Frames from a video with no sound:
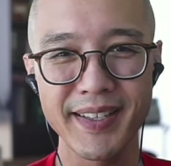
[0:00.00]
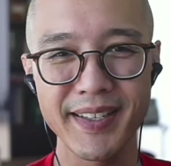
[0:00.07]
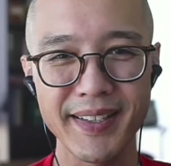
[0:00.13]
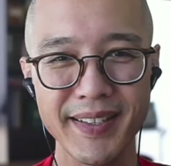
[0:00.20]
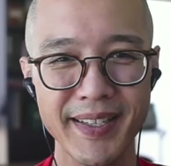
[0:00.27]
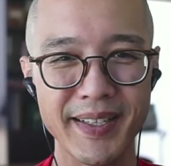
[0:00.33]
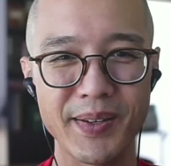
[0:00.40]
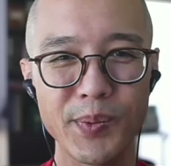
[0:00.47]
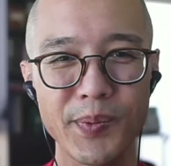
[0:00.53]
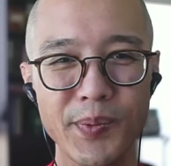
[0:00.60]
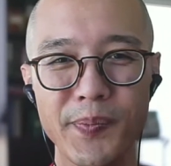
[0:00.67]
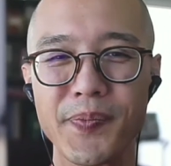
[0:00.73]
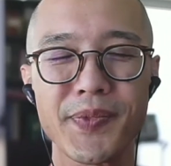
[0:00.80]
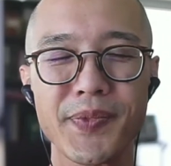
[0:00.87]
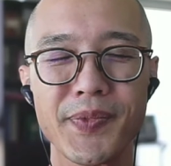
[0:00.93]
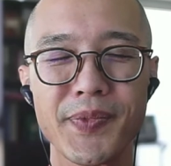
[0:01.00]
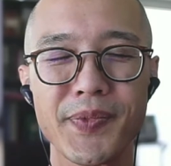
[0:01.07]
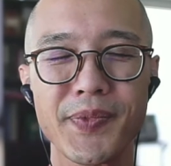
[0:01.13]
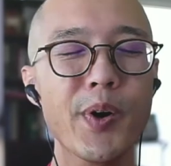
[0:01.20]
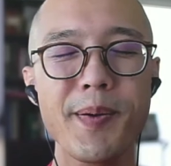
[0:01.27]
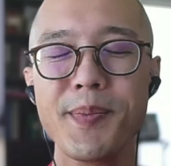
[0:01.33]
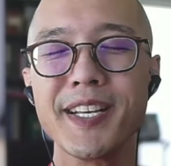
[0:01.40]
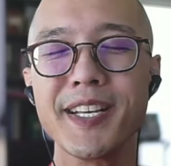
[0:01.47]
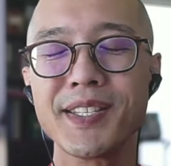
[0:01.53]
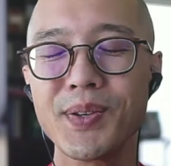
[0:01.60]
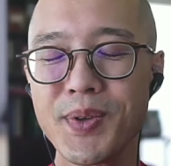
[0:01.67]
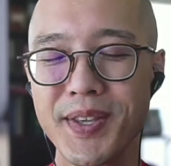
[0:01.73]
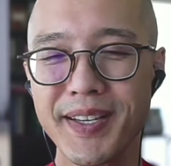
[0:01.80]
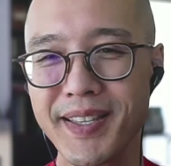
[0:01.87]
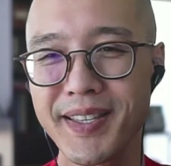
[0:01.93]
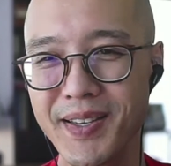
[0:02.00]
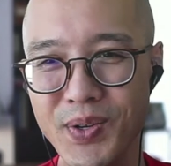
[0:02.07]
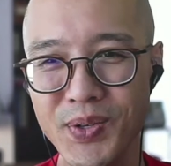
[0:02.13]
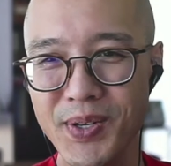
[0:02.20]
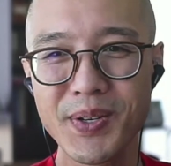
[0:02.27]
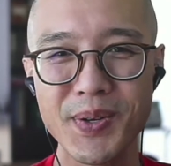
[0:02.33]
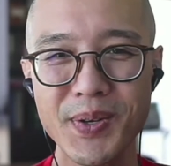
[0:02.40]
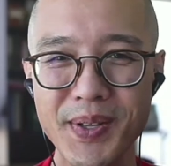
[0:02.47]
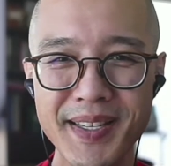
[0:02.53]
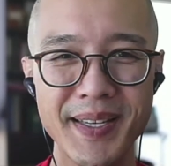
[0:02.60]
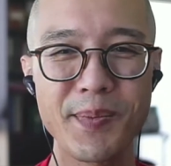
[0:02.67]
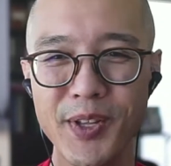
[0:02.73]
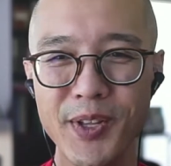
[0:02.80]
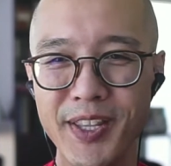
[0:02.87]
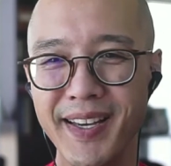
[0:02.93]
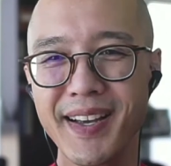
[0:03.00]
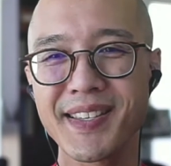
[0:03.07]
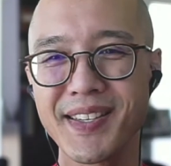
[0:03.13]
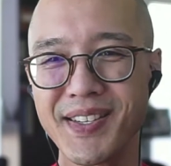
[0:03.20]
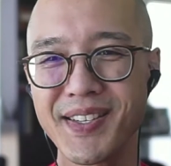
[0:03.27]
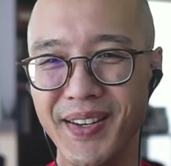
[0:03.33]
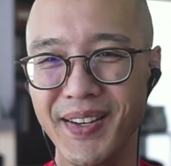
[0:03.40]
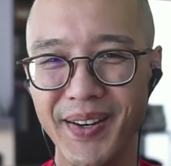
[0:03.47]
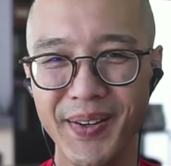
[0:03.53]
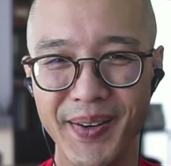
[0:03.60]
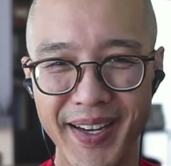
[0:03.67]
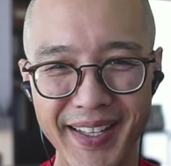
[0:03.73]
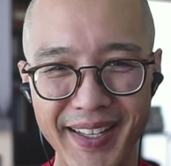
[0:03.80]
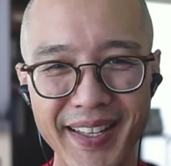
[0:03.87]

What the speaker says: Like, so what makes you think that you should do the same with chaos engineering, right?